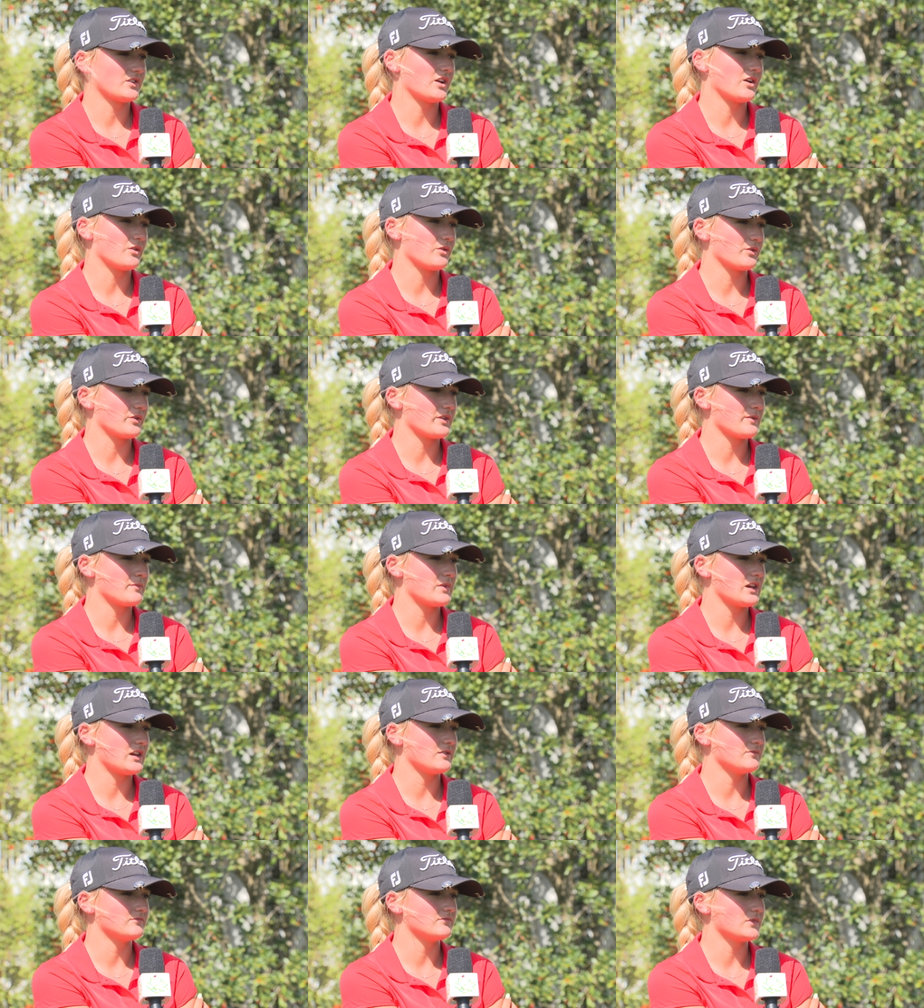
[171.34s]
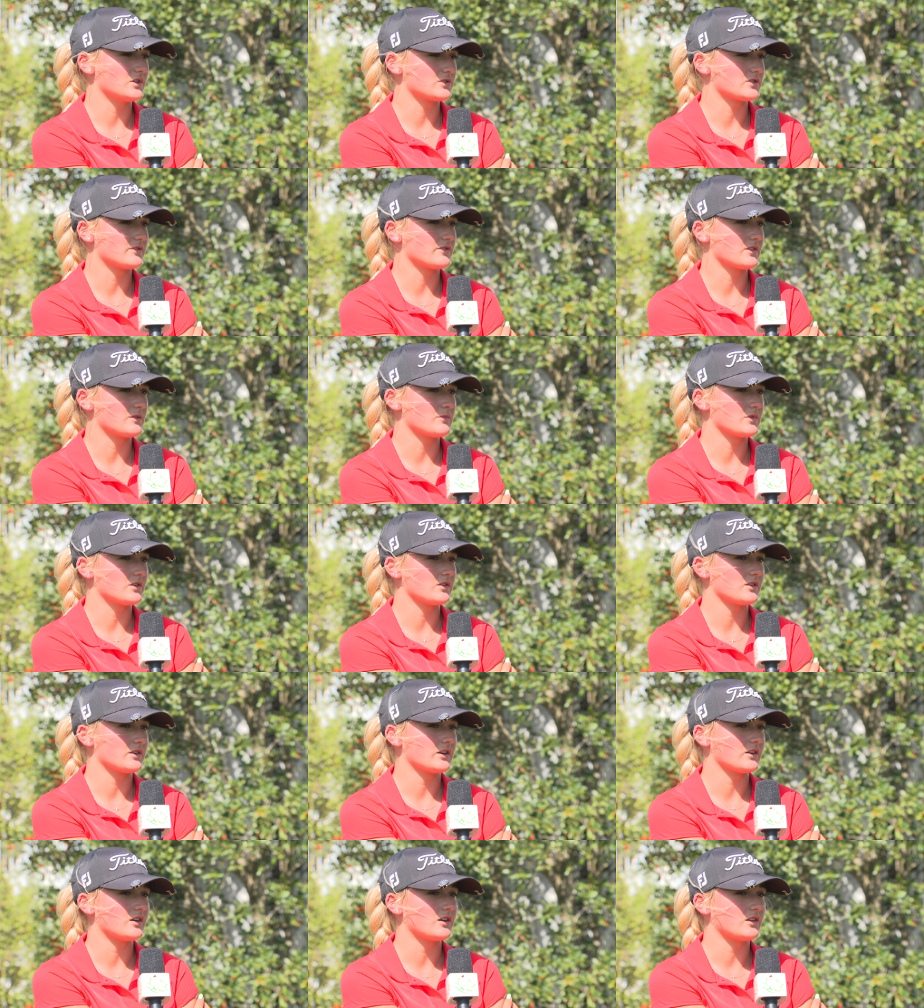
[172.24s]
lot older than me. Most of them are
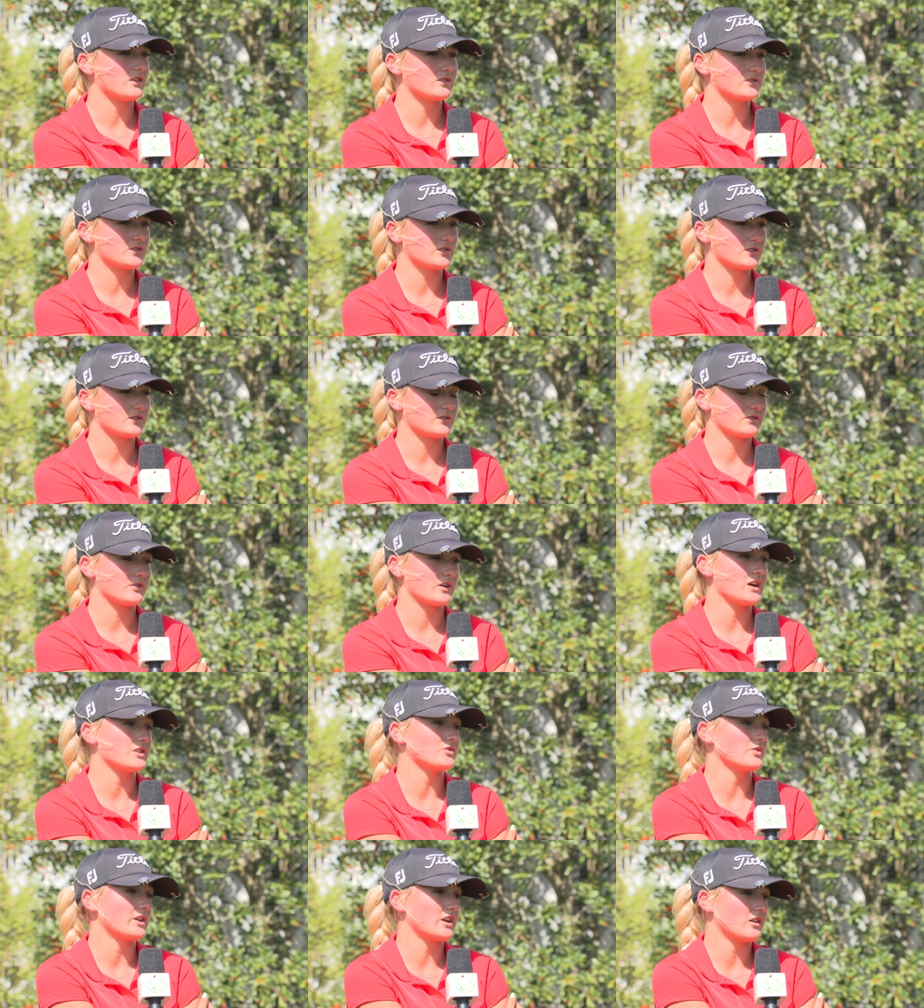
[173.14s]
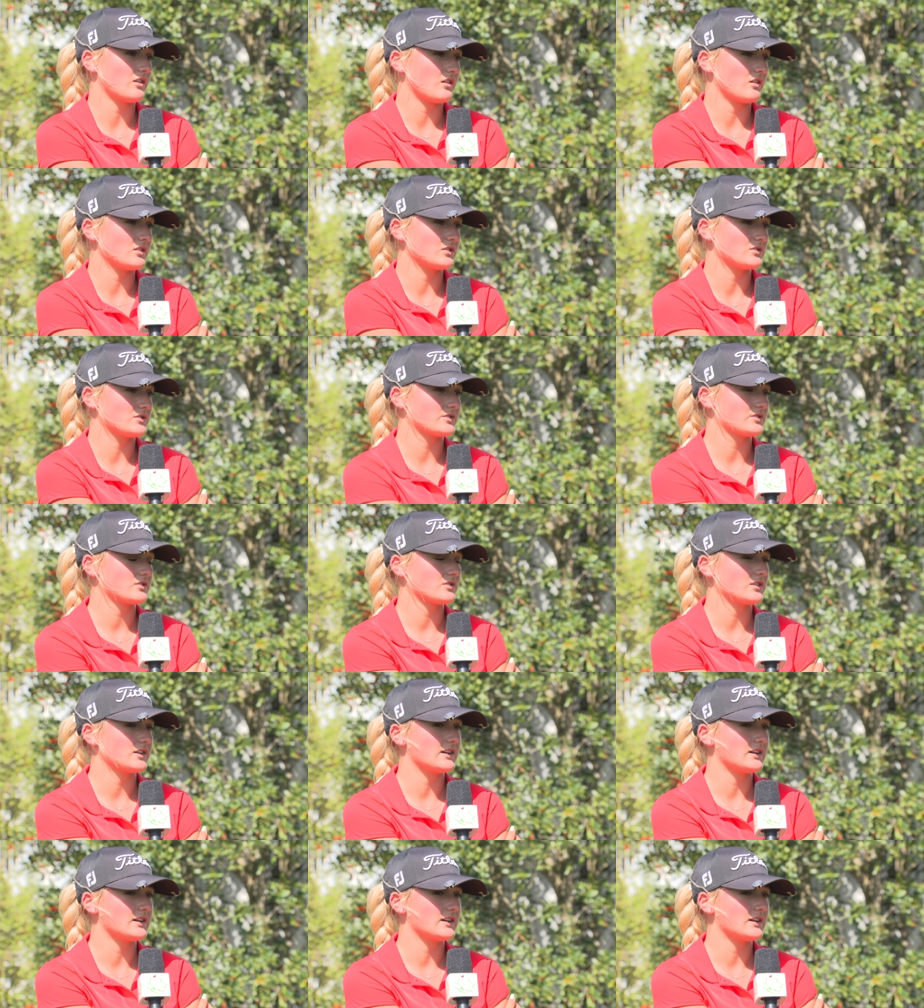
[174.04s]
in college or graduating college.